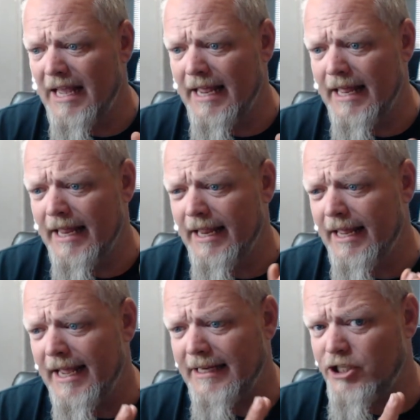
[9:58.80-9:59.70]
I
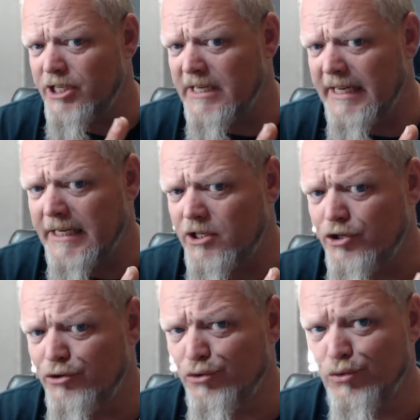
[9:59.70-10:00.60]
just need
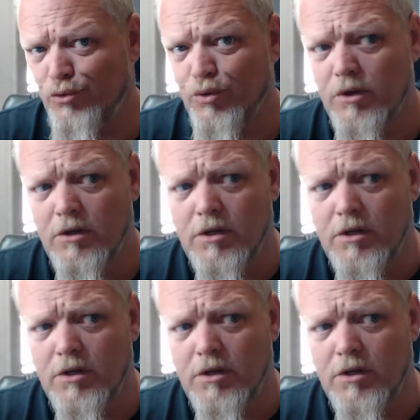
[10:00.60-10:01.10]
to,